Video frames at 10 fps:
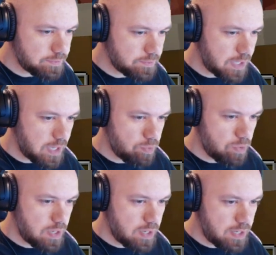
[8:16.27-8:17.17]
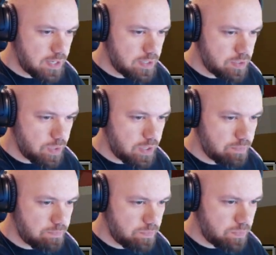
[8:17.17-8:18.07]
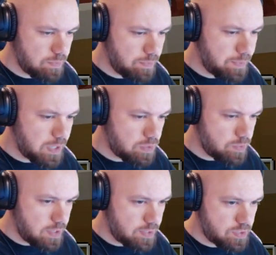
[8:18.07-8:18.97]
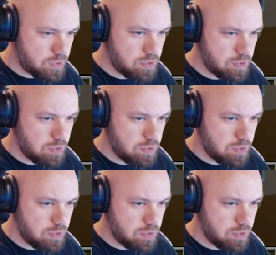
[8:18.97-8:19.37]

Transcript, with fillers: How do I... do I... maybe I do this.